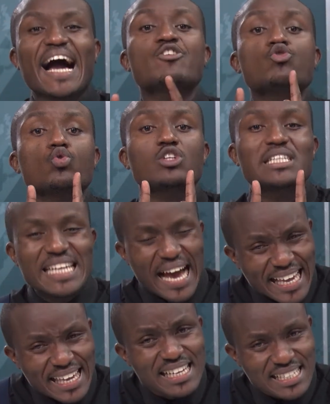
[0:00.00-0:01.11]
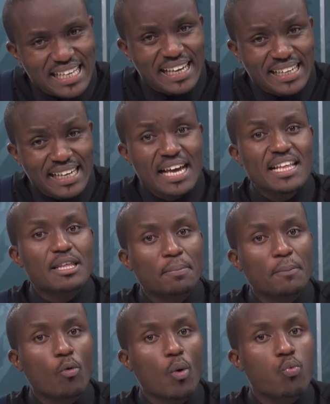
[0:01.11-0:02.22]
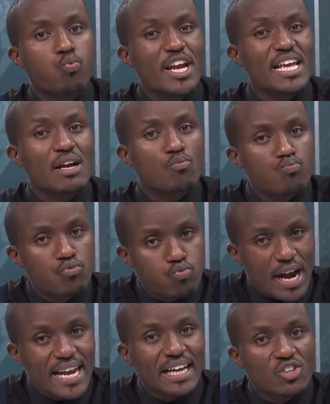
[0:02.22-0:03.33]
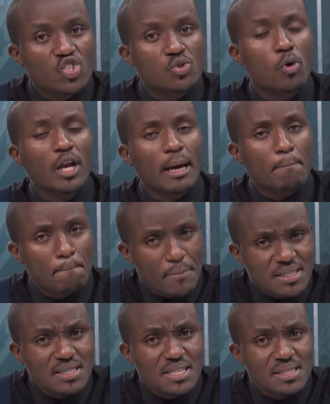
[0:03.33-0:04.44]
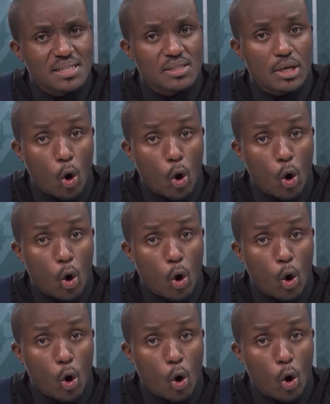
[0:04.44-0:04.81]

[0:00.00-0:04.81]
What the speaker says: Are you targeting the people already running smaller businesses,